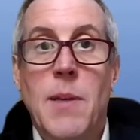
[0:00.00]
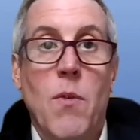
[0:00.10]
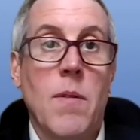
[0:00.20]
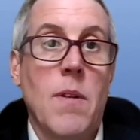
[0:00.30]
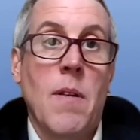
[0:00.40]

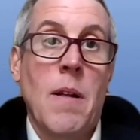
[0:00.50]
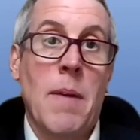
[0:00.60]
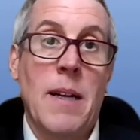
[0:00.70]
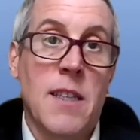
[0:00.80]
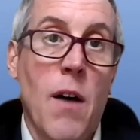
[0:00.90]
someone,
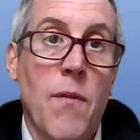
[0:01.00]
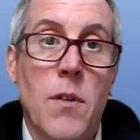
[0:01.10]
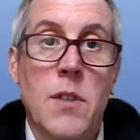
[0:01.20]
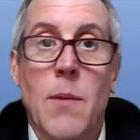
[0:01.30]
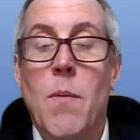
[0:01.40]
myself
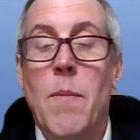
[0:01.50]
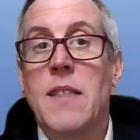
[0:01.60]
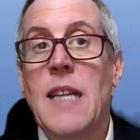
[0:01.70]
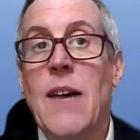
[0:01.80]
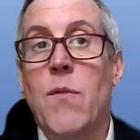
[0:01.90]
or some of
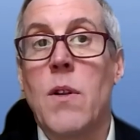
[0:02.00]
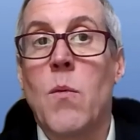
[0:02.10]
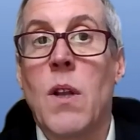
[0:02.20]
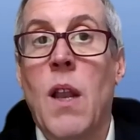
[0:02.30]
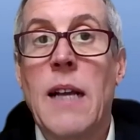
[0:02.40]
my staff
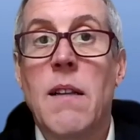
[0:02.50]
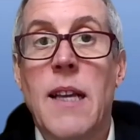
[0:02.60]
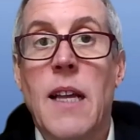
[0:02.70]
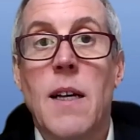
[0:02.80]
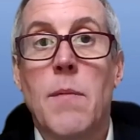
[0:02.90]
would
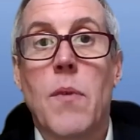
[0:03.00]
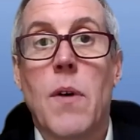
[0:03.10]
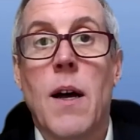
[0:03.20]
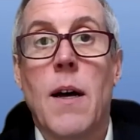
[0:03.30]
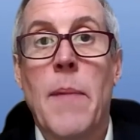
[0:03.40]
likely end up
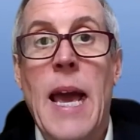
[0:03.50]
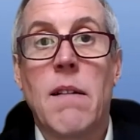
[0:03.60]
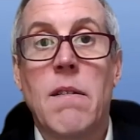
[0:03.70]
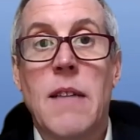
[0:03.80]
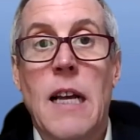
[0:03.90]

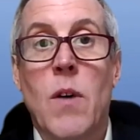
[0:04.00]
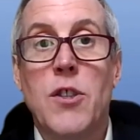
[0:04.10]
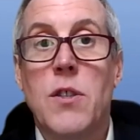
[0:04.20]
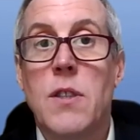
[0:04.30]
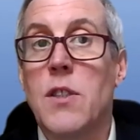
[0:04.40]
handling that
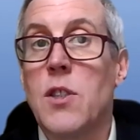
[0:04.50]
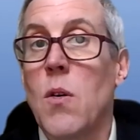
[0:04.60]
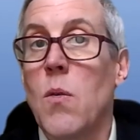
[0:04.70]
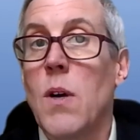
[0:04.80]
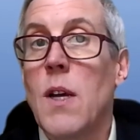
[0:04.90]
question. And
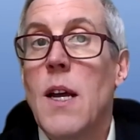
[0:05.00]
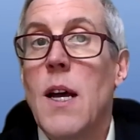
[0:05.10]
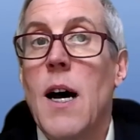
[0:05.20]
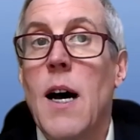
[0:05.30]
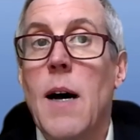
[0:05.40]
so
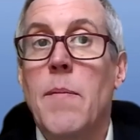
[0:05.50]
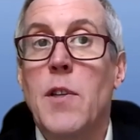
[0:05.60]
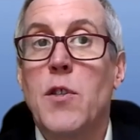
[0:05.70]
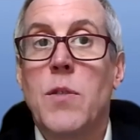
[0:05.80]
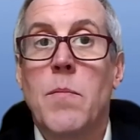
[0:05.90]

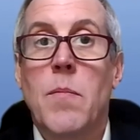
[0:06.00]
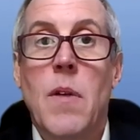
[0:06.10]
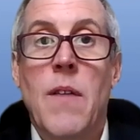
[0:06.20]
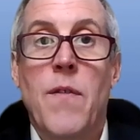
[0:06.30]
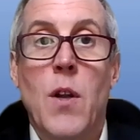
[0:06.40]
you should,
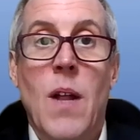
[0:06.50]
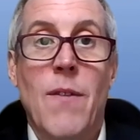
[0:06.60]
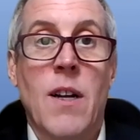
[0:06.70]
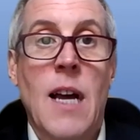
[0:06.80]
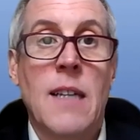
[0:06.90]
if you don't
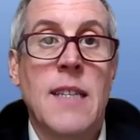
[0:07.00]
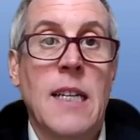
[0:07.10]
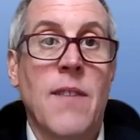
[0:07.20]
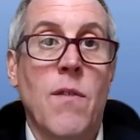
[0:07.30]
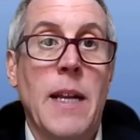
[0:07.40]
have our
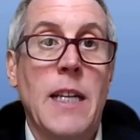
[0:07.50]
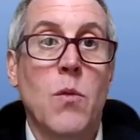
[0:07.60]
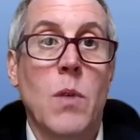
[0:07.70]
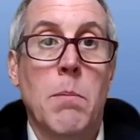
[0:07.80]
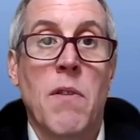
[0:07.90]
contact
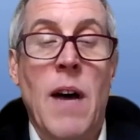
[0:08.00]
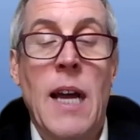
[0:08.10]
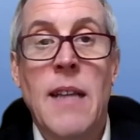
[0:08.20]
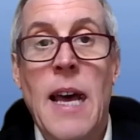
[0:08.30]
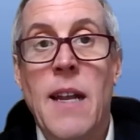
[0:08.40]
information, we can
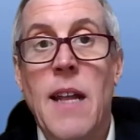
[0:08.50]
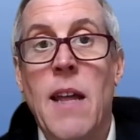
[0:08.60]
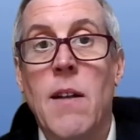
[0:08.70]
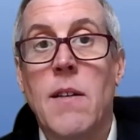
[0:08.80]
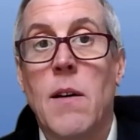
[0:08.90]
provide that,
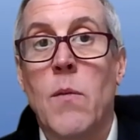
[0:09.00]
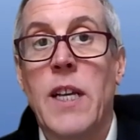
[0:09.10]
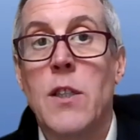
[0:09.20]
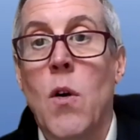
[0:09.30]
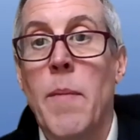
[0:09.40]
and we
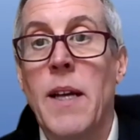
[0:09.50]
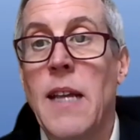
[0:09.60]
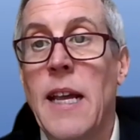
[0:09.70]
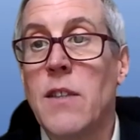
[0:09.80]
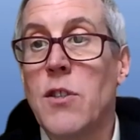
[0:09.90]
can do our
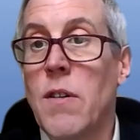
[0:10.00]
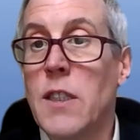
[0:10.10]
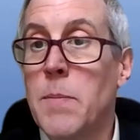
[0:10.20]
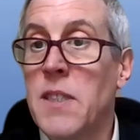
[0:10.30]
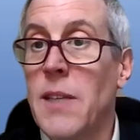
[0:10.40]
best to answer
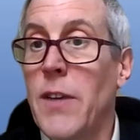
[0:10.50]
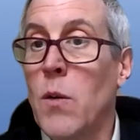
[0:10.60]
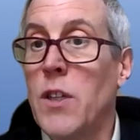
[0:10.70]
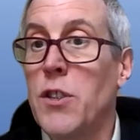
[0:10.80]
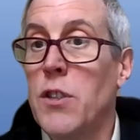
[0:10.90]
any
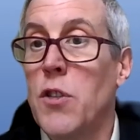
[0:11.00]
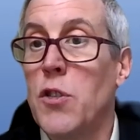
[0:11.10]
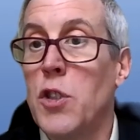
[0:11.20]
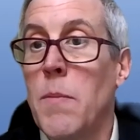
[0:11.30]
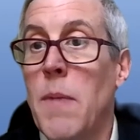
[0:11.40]
specific questions
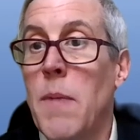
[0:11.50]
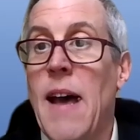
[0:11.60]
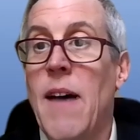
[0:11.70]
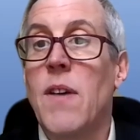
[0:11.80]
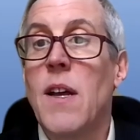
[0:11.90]
that you might
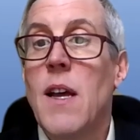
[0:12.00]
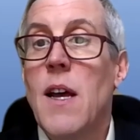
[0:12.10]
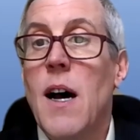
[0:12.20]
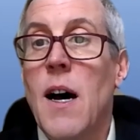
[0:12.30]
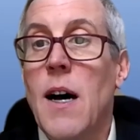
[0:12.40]
have,
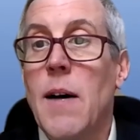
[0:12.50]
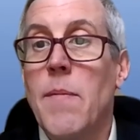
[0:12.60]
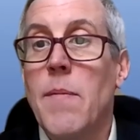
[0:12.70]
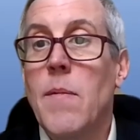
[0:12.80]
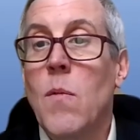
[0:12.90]

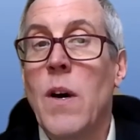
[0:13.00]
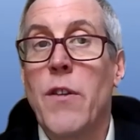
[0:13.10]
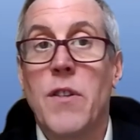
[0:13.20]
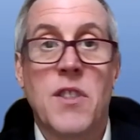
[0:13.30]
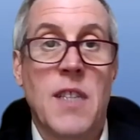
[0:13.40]

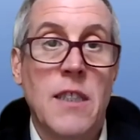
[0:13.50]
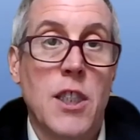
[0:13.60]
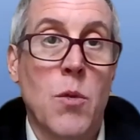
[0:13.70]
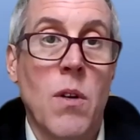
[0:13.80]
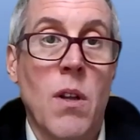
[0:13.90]
whether it's
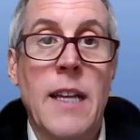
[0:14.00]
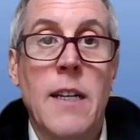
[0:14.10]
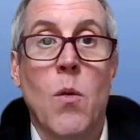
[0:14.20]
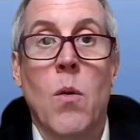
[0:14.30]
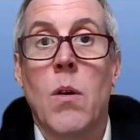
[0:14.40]
census
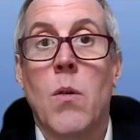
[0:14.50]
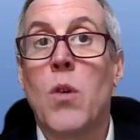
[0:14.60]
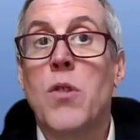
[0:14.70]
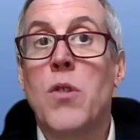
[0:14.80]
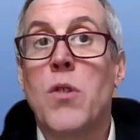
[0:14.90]
related
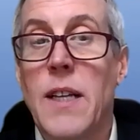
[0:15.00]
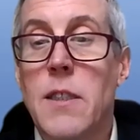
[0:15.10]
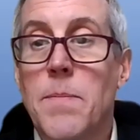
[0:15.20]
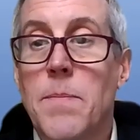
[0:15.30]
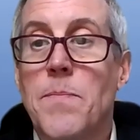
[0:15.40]
or
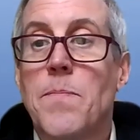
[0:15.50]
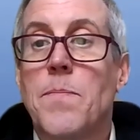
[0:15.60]
surveys.